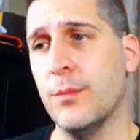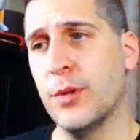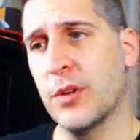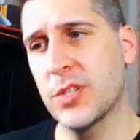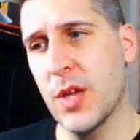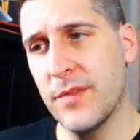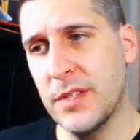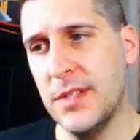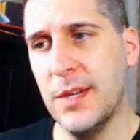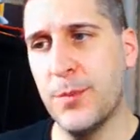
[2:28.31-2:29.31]
but also have a
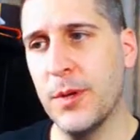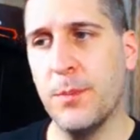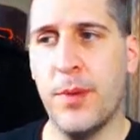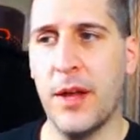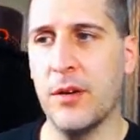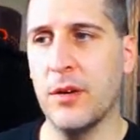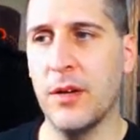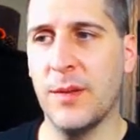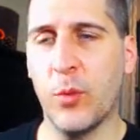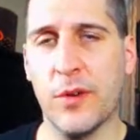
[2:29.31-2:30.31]
deeper and better
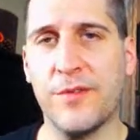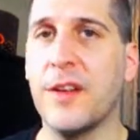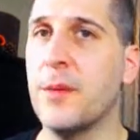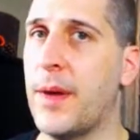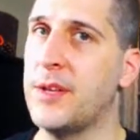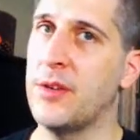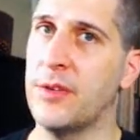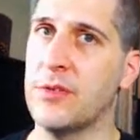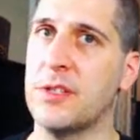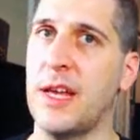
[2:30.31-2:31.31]
and more fundamental
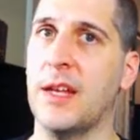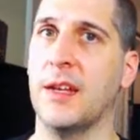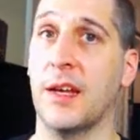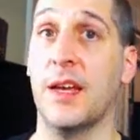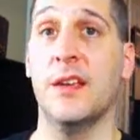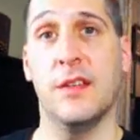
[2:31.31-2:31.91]
understanding